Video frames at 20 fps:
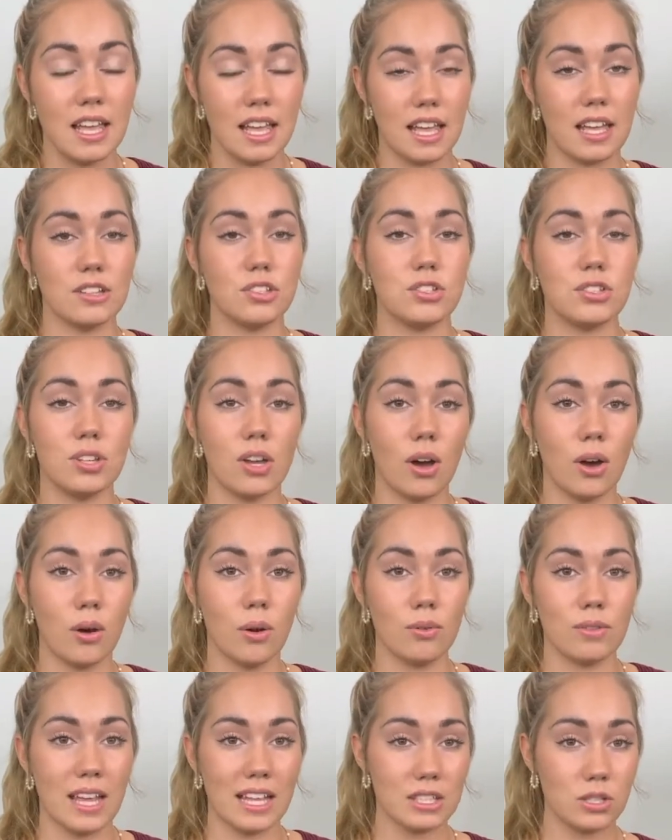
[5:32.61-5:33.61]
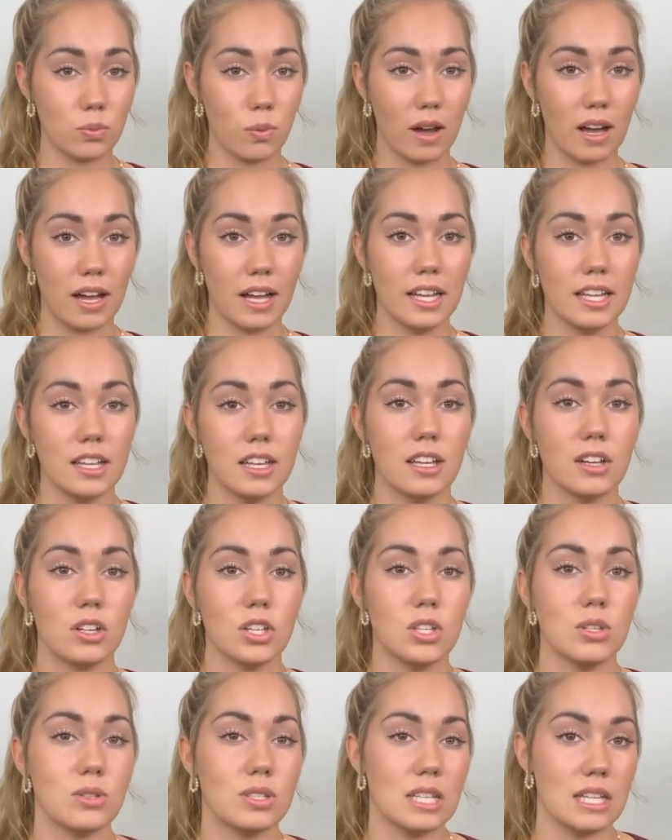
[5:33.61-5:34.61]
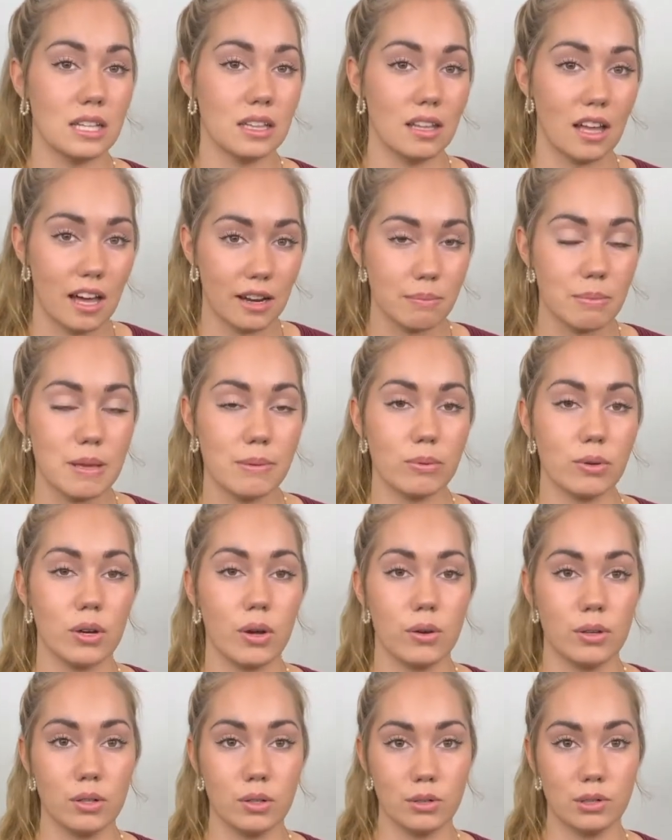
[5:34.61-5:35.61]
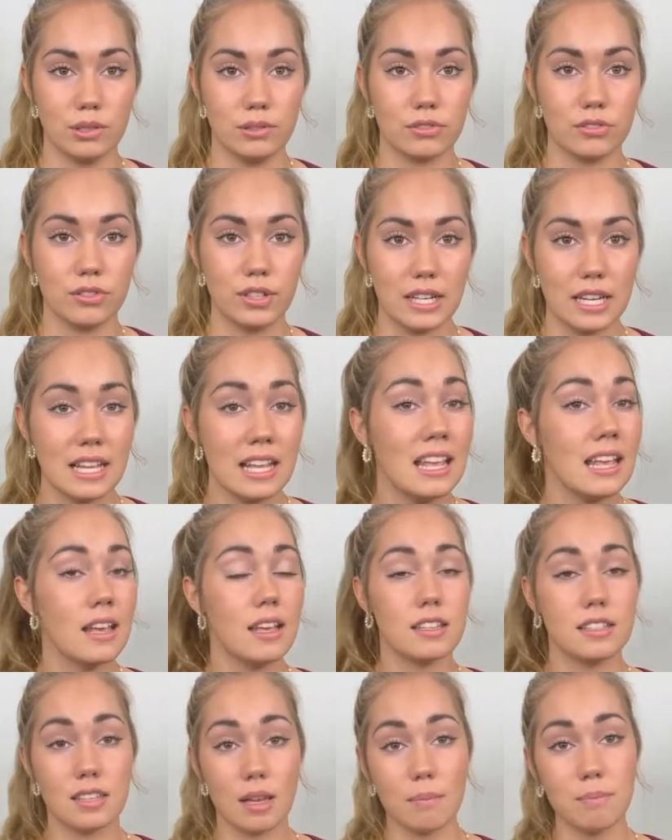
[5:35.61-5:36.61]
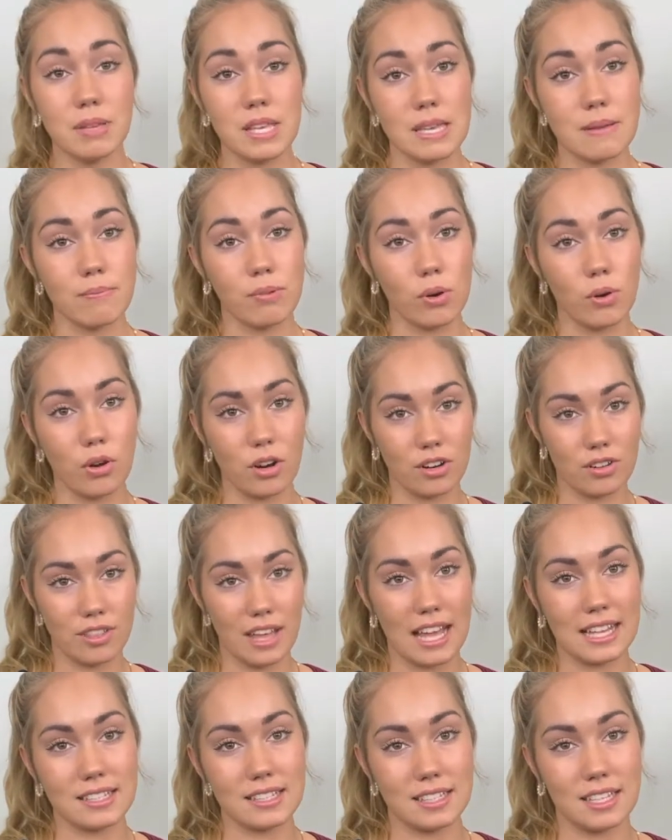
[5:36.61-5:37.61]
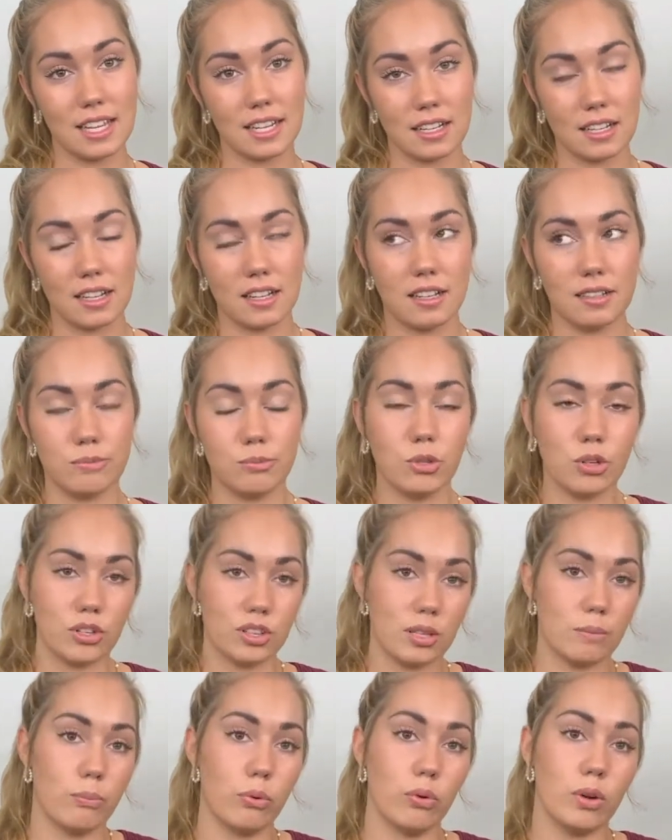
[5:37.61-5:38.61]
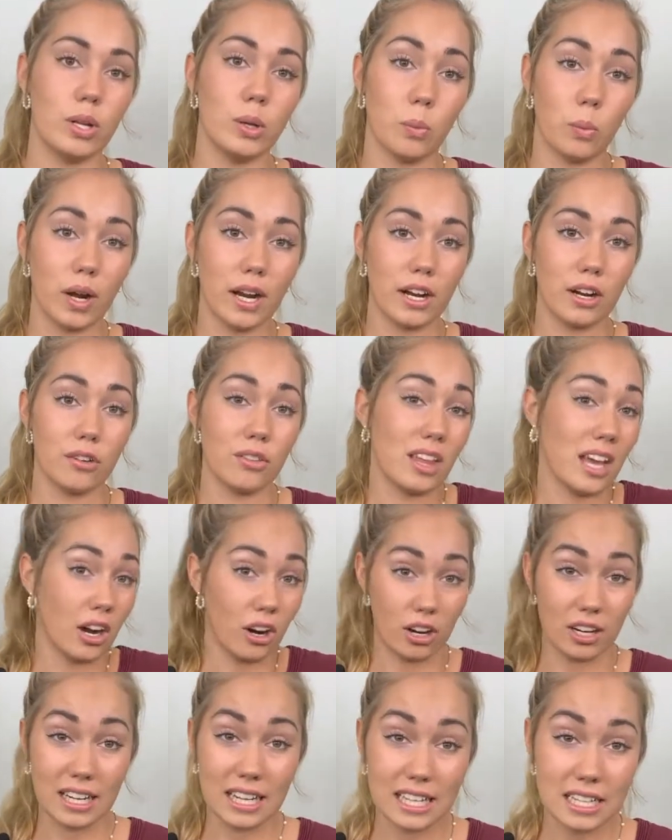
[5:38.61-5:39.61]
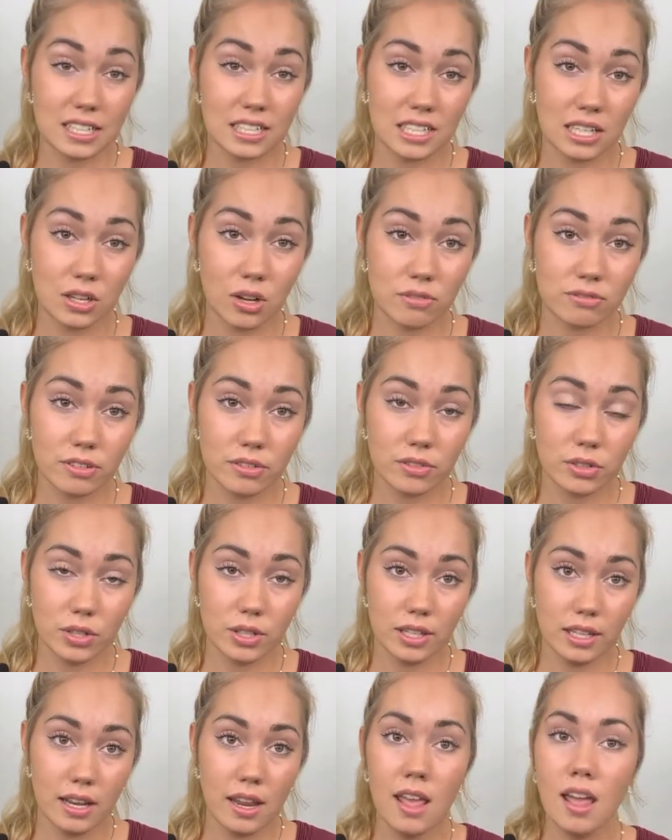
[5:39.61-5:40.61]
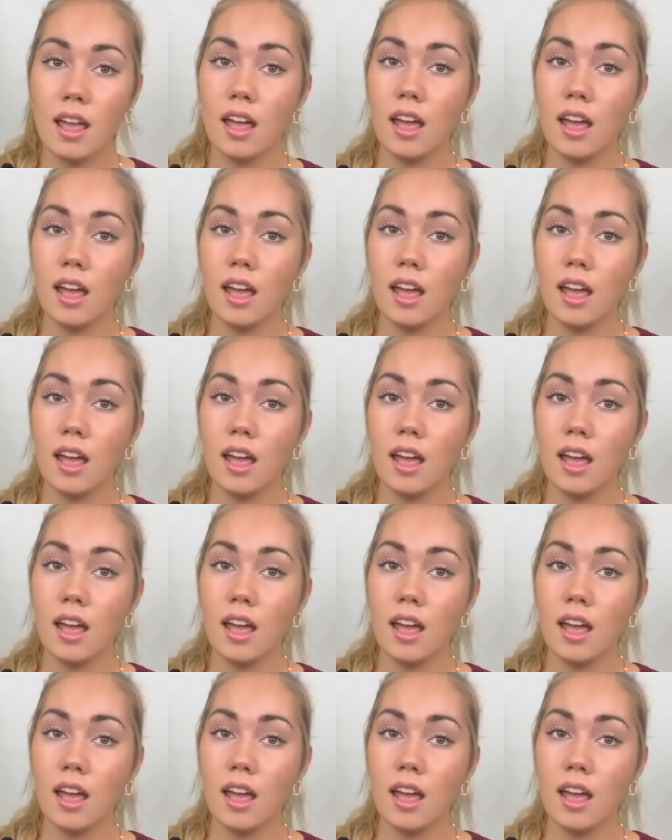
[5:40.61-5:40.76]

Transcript: And so that's why you see a lot of people going gluten-free. Some people are that sick, they're at the point where they are getting sick off of gluten.